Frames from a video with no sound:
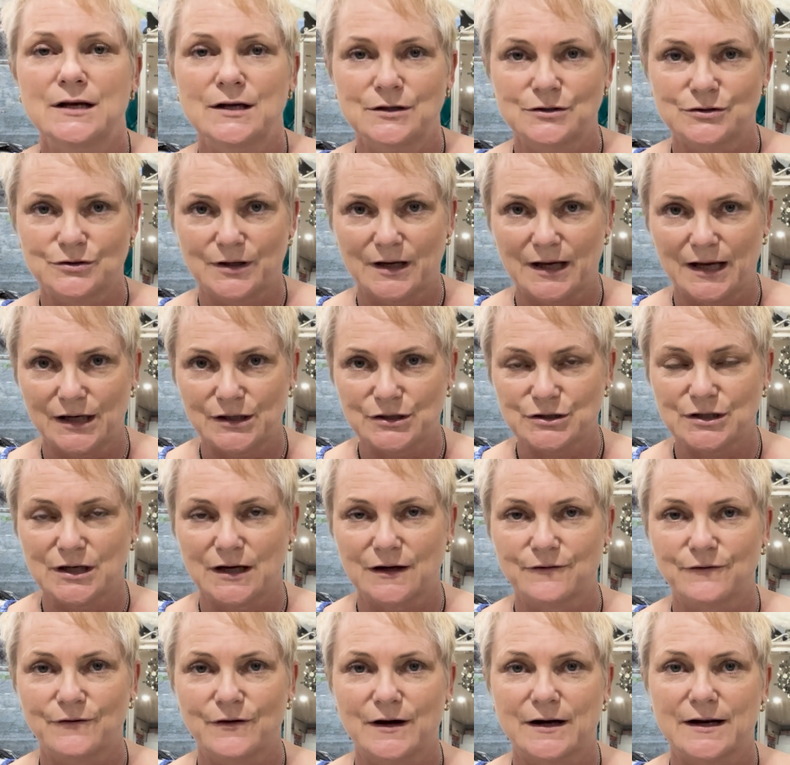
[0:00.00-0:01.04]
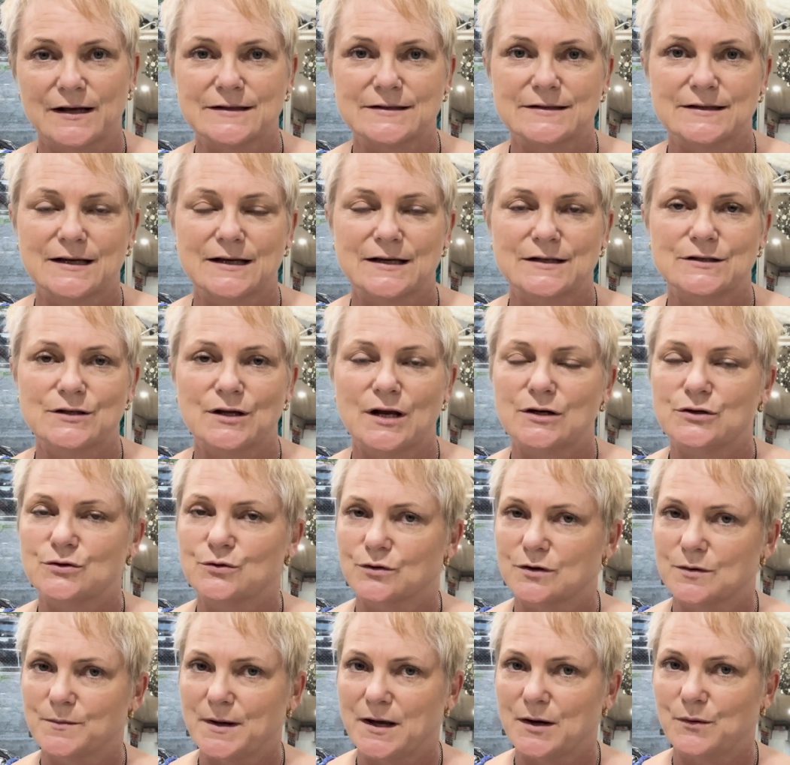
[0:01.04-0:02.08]
to hashtag Friday Sews and
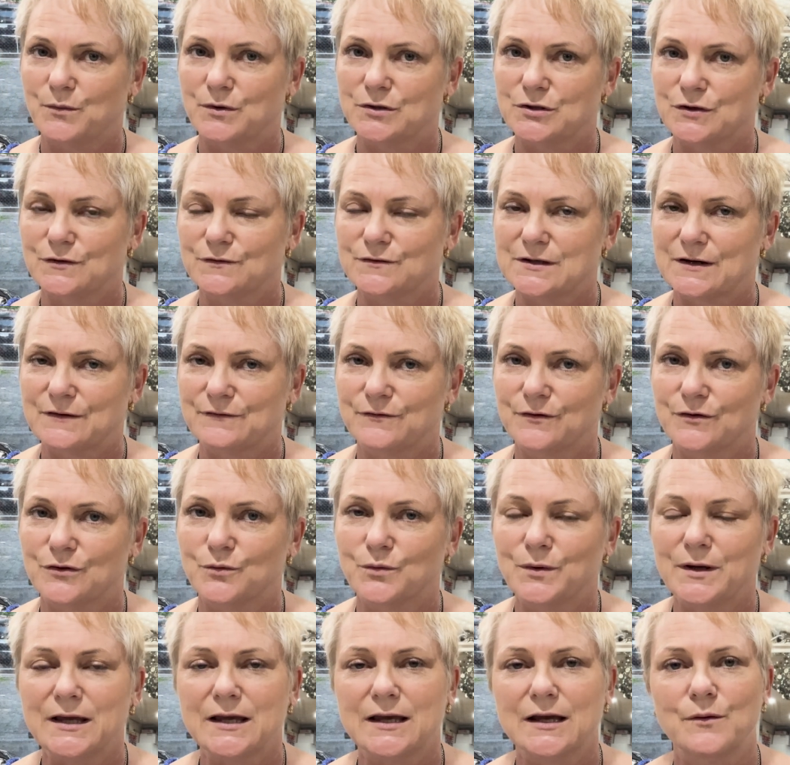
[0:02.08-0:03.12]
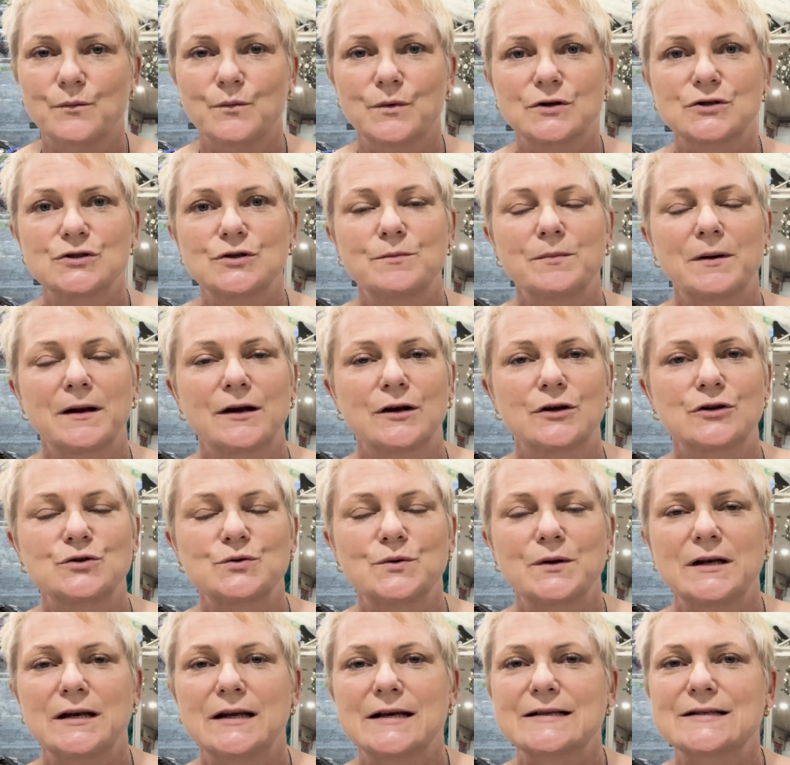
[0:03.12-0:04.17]
talk about what you've done for the week and what you plan on
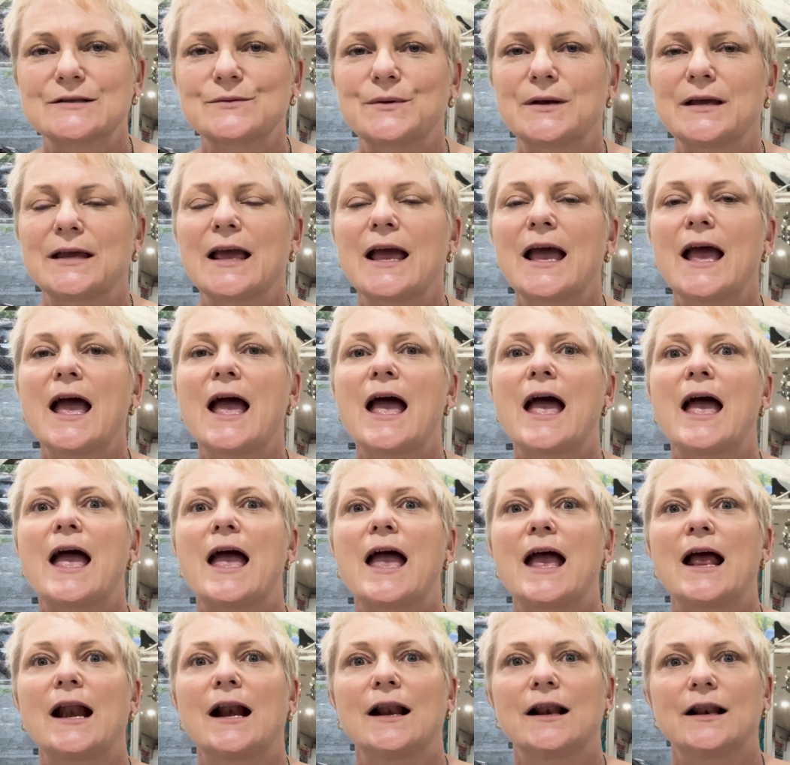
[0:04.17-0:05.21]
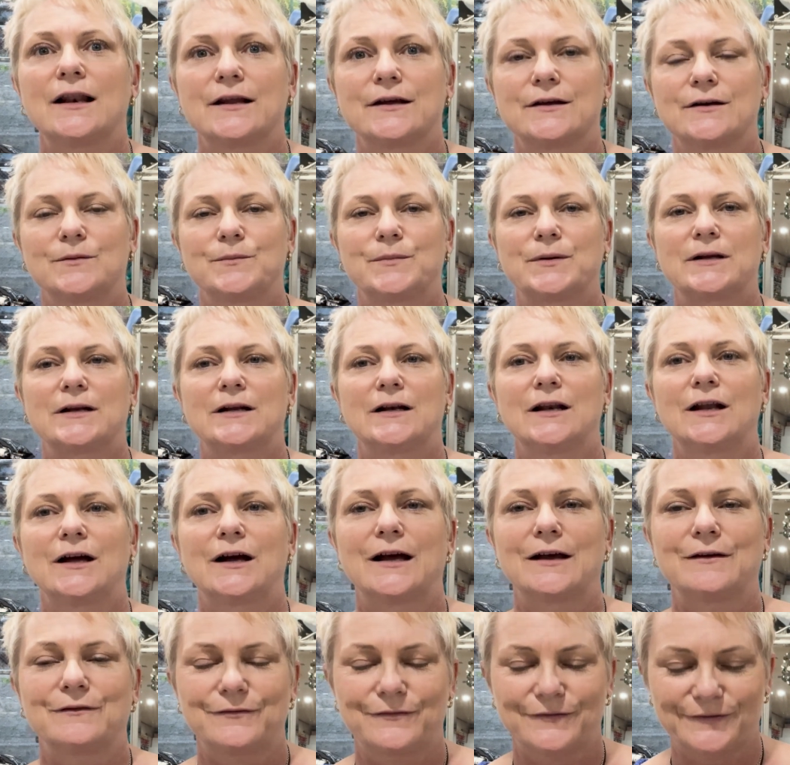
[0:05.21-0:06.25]
doing next week and a little bit of
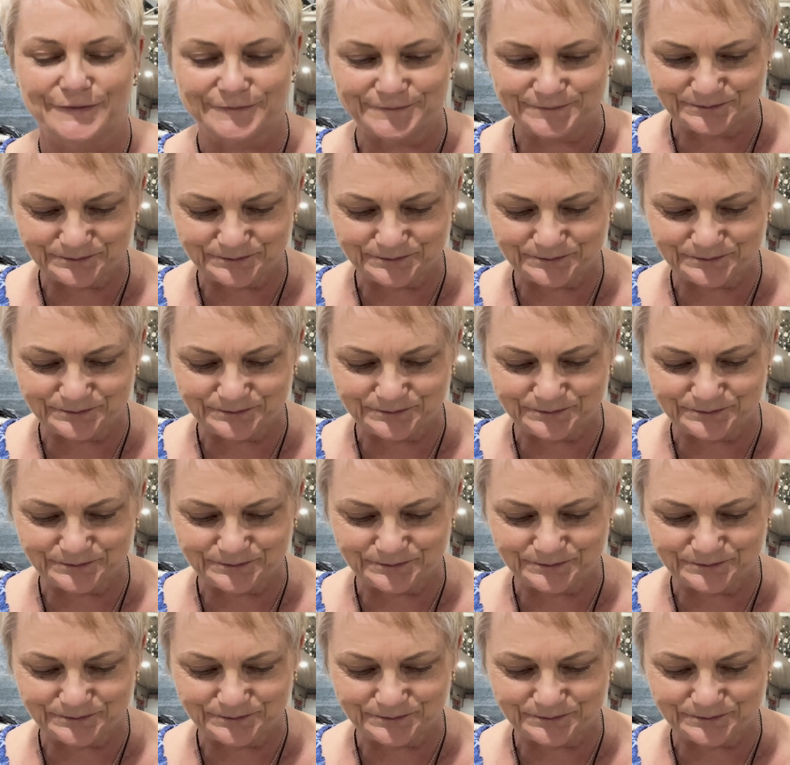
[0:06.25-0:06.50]
life.